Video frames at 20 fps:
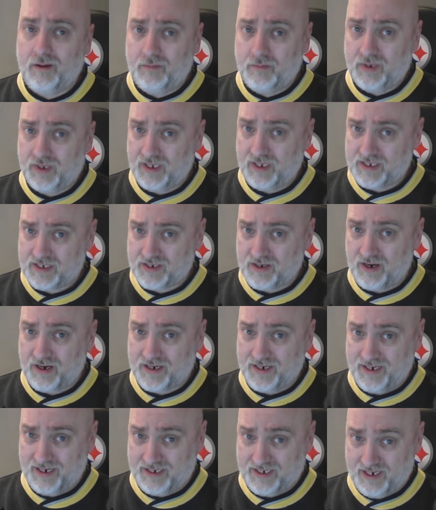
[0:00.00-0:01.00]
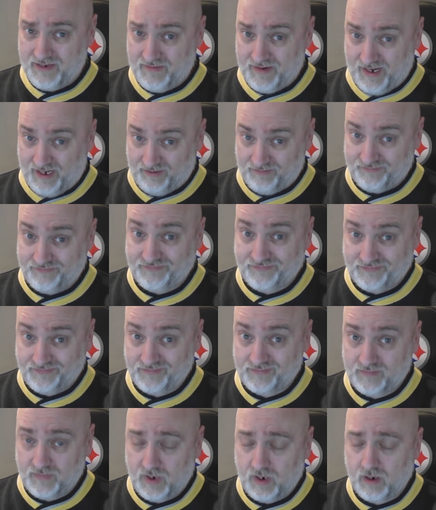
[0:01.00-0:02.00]
But let's talk connectivity.
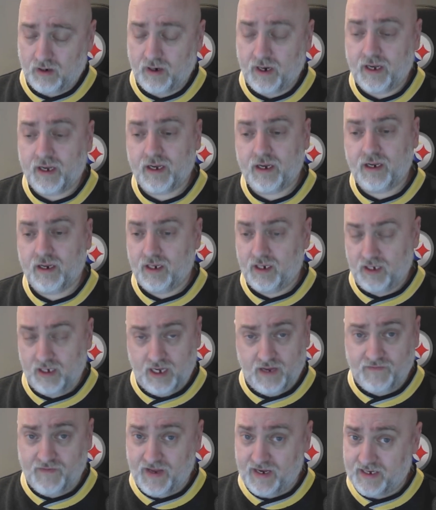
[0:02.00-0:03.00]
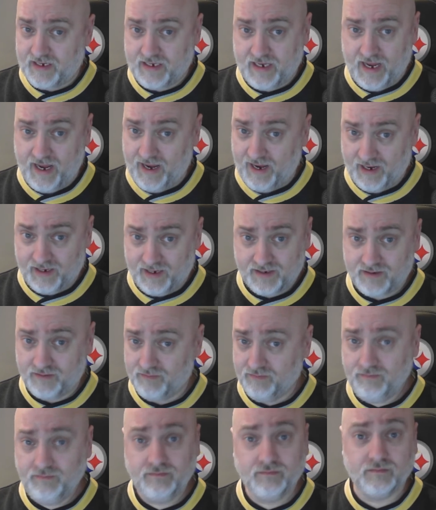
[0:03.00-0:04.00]
All right. If it can't
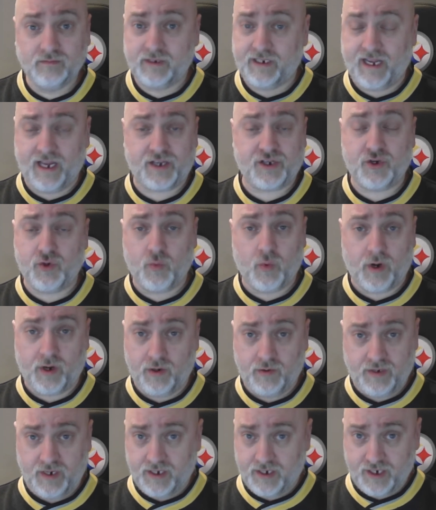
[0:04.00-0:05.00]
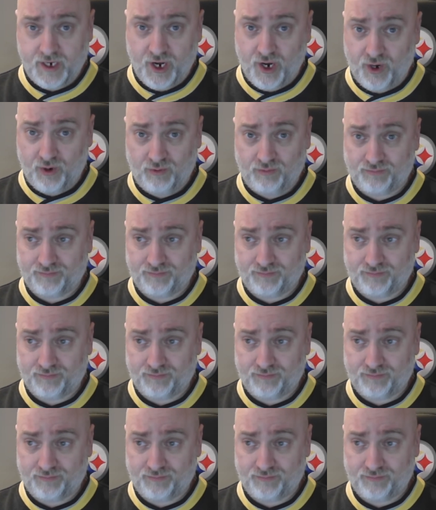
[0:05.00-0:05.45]
get you where you need to go,